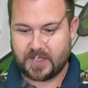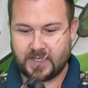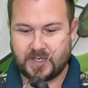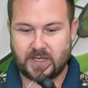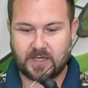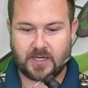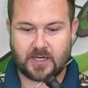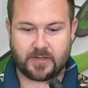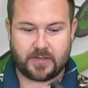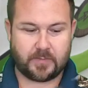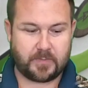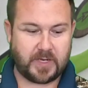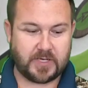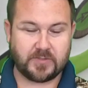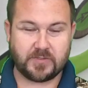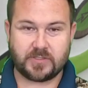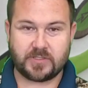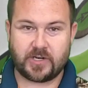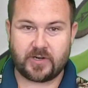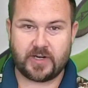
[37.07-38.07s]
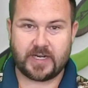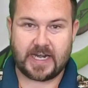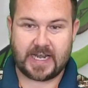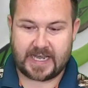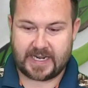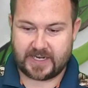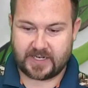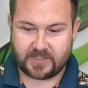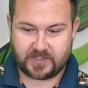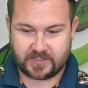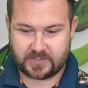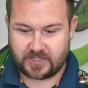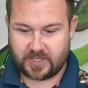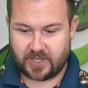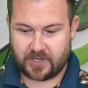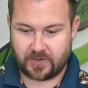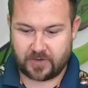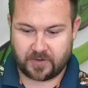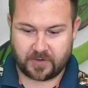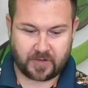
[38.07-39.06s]
The bow's 39 inches
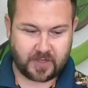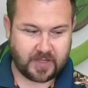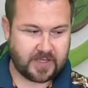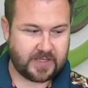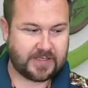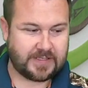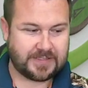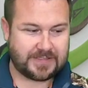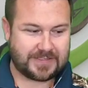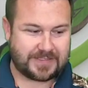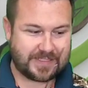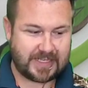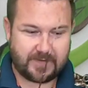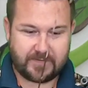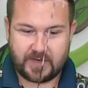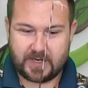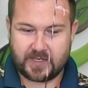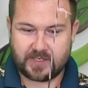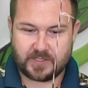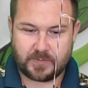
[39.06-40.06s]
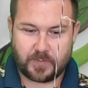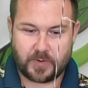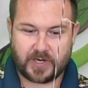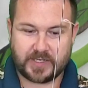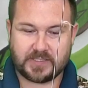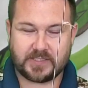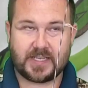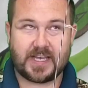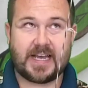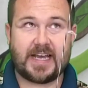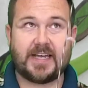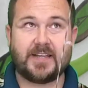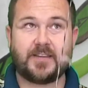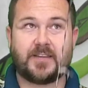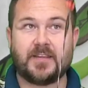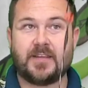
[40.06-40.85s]
long, 7-inch brace height.